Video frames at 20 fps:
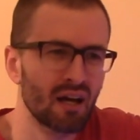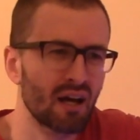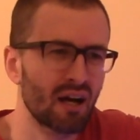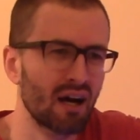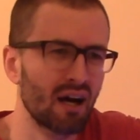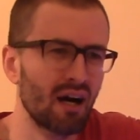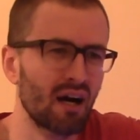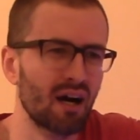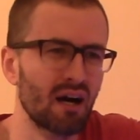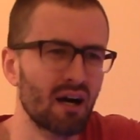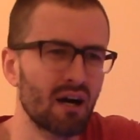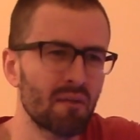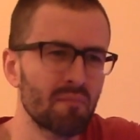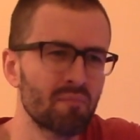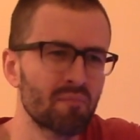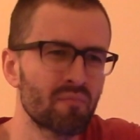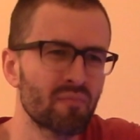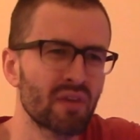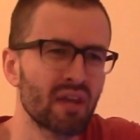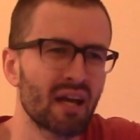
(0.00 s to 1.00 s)

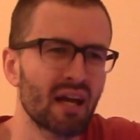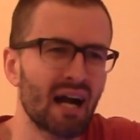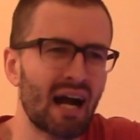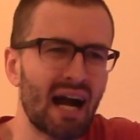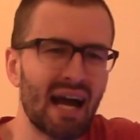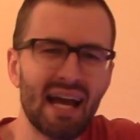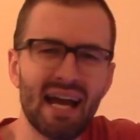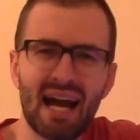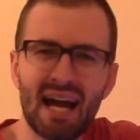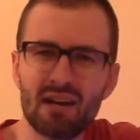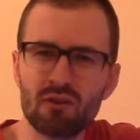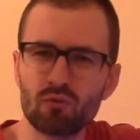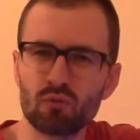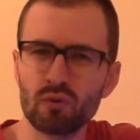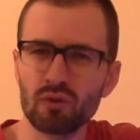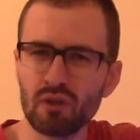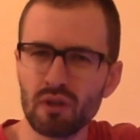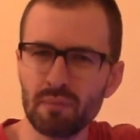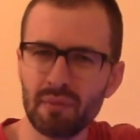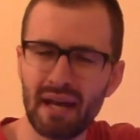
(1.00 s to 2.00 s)
I hadn't
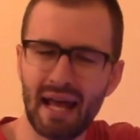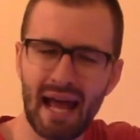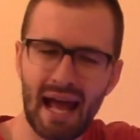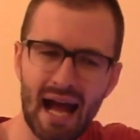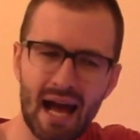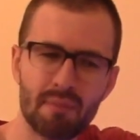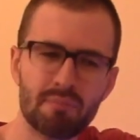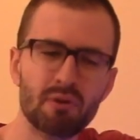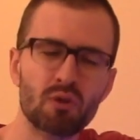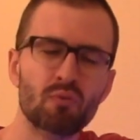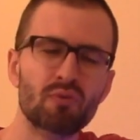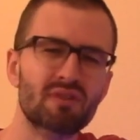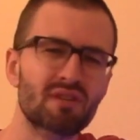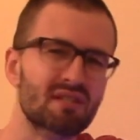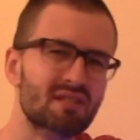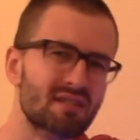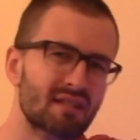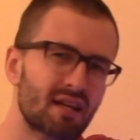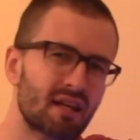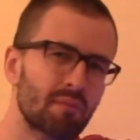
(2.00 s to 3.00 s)
really been happy with
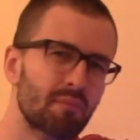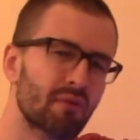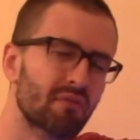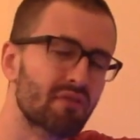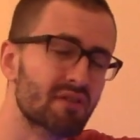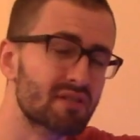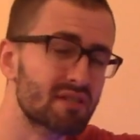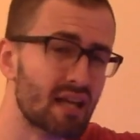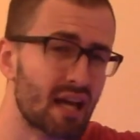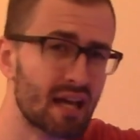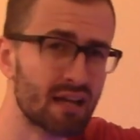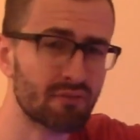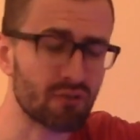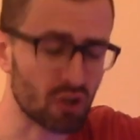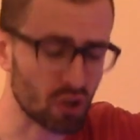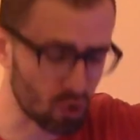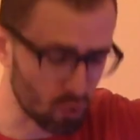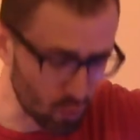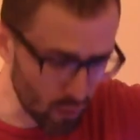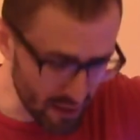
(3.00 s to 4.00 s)
the setup of the tank
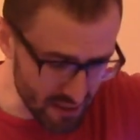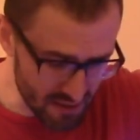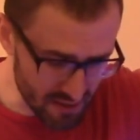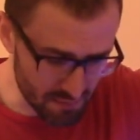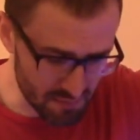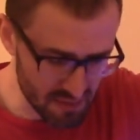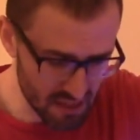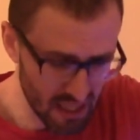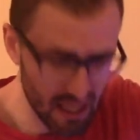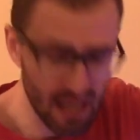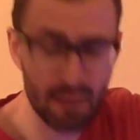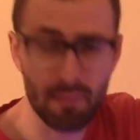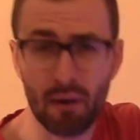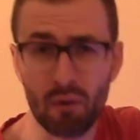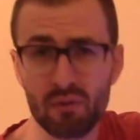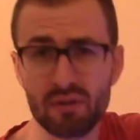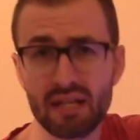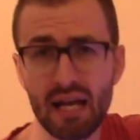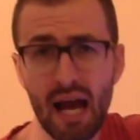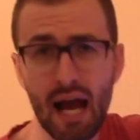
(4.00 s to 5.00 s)
for quite some time. I
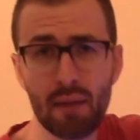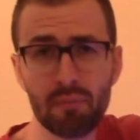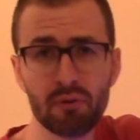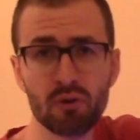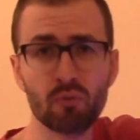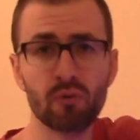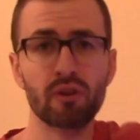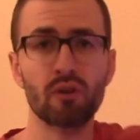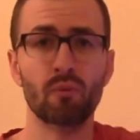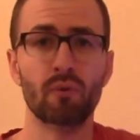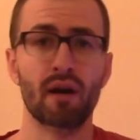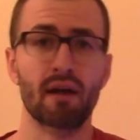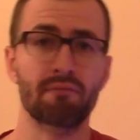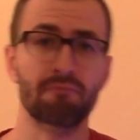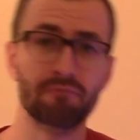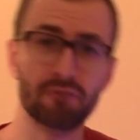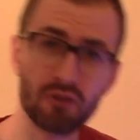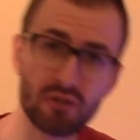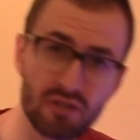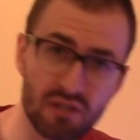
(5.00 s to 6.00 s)
was happy with it when I
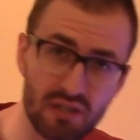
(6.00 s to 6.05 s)
first